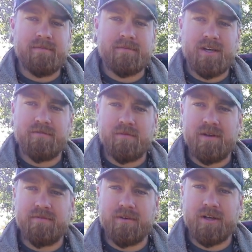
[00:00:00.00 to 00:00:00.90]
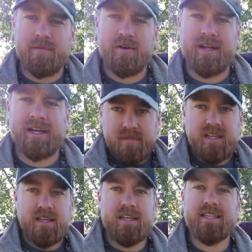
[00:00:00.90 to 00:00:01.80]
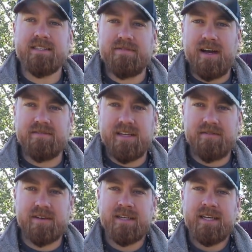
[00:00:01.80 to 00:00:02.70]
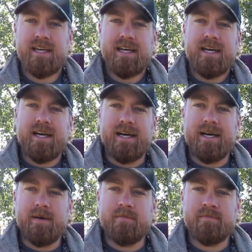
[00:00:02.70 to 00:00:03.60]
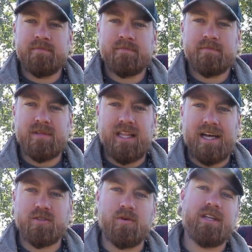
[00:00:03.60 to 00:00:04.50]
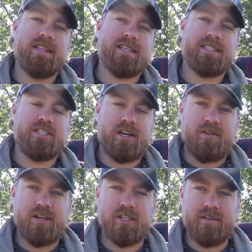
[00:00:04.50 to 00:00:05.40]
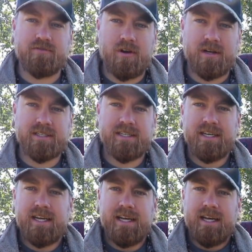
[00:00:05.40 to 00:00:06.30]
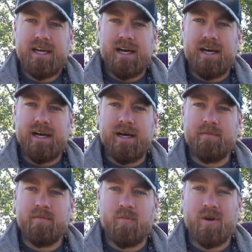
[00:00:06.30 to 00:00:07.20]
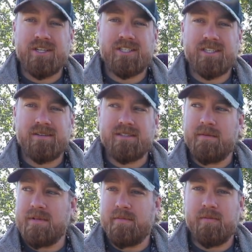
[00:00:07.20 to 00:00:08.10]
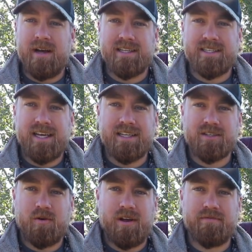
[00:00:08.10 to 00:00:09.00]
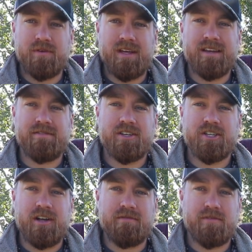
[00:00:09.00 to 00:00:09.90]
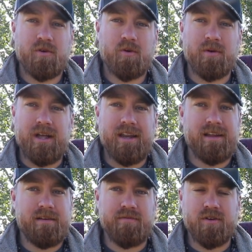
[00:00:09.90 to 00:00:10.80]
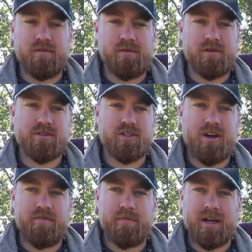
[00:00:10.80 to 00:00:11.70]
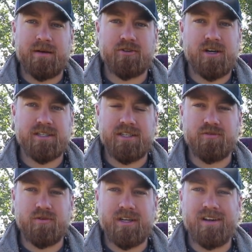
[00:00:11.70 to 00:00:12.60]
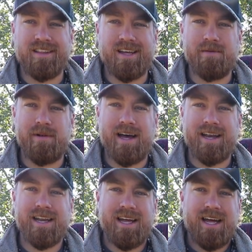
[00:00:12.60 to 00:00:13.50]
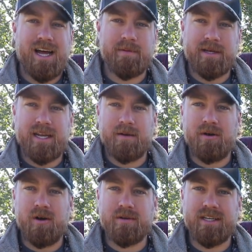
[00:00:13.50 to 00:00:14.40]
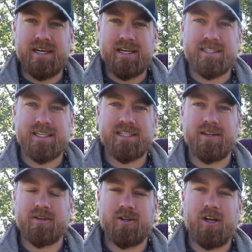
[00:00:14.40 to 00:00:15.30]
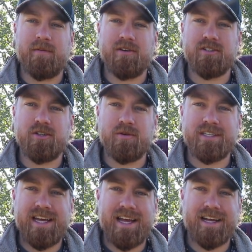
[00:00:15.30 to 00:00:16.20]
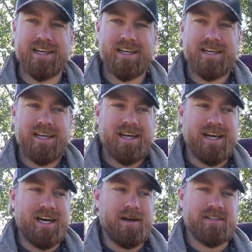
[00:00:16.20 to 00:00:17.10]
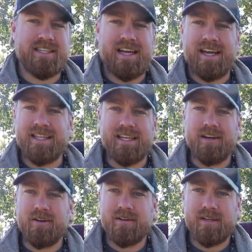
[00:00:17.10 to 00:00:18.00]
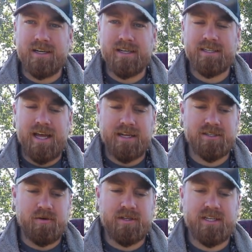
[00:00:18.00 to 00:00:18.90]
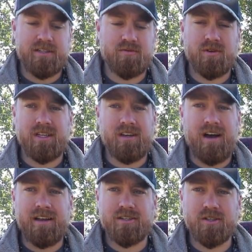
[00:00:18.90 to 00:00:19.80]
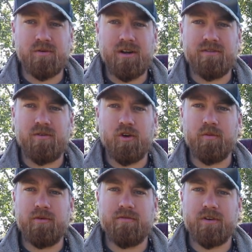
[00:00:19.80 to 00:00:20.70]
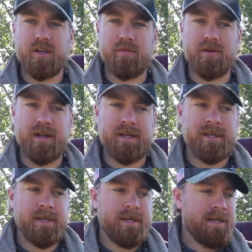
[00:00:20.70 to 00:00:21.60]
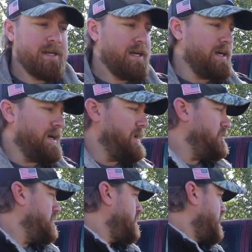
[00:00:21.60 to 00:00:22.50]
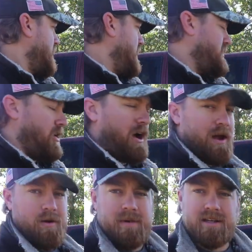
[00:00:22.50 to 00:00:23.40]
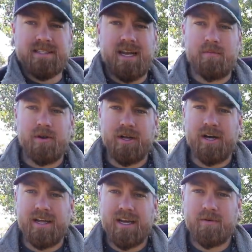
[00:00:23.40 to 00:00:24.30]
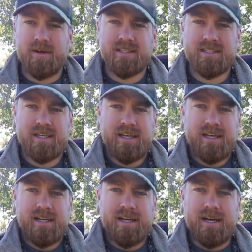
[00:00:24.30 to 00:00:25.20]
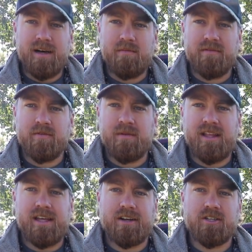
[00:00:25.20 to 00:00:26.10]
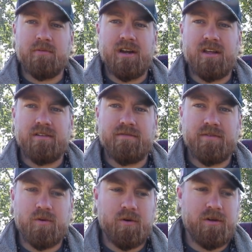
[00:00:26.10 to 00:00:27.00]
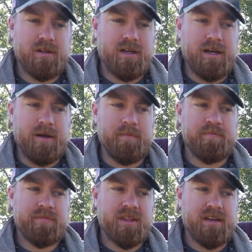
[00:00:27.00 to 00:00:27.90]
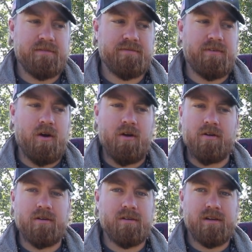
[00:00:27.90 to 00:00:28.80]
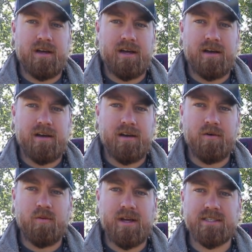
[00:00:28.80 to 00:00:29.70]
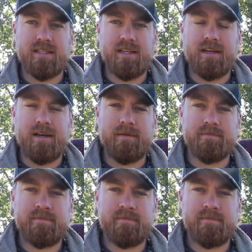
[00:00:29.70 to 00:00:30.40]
good for me for commuting. It is the 5.7, the last one in this generation of trucks. Which some people might say is quite inefficient on fuel, but if you're used to driving pickup trucks, it's really not that bad. I'm getting about 600 kilometers to a tank. It's a 90-liter tank, so it's really not too unaffordable for commuting. It's all highway miles that I'm putting on it anyways, but for me, the extra money in fuel far outweighs the